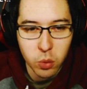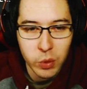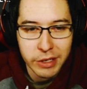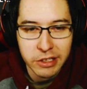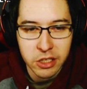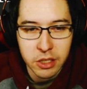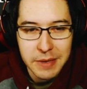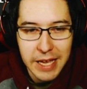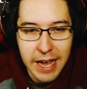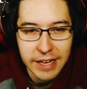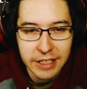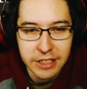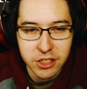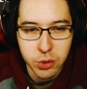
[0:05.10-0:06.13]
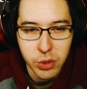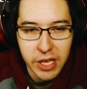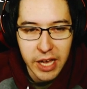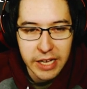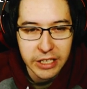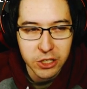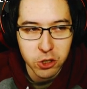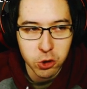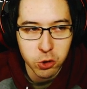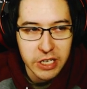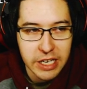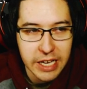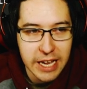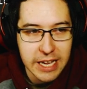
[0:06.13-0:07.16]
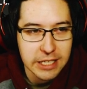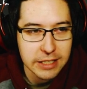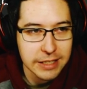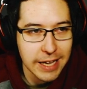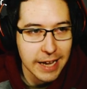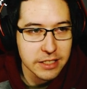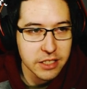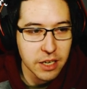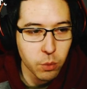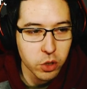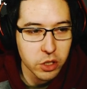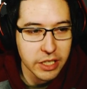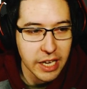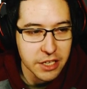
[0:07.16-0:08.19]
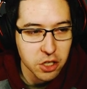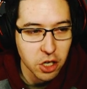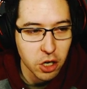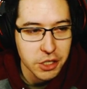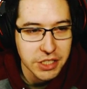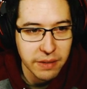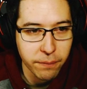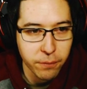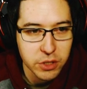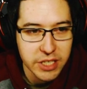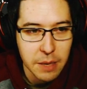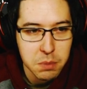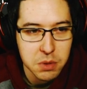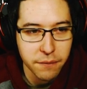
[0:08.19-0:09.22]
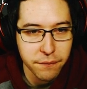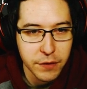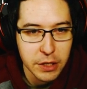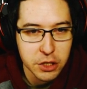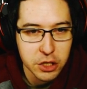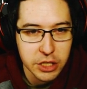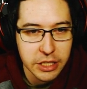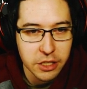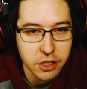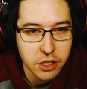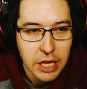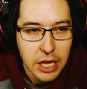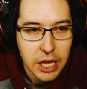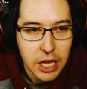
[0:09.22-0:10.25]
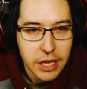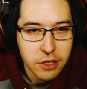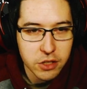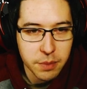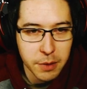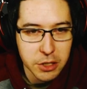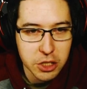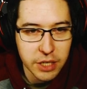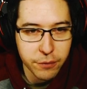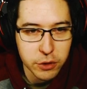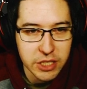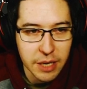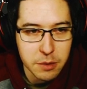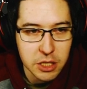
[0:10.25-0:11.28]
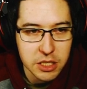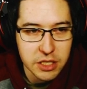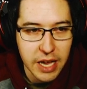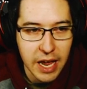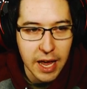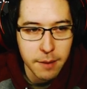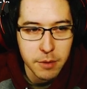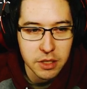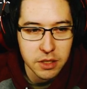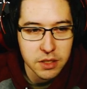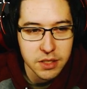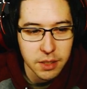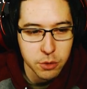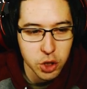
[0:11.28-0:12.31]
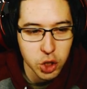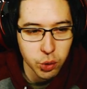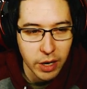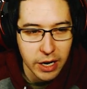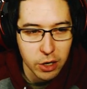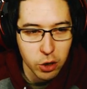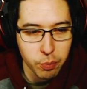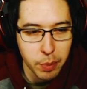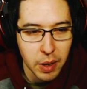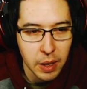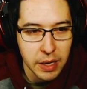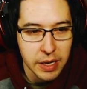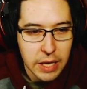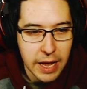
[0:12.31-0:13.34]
we're going to be heading to Kaniq Creek in Alaska and we're going to catch all the different types of fish here. There's a bunch of different types of salmon, some trout, pike,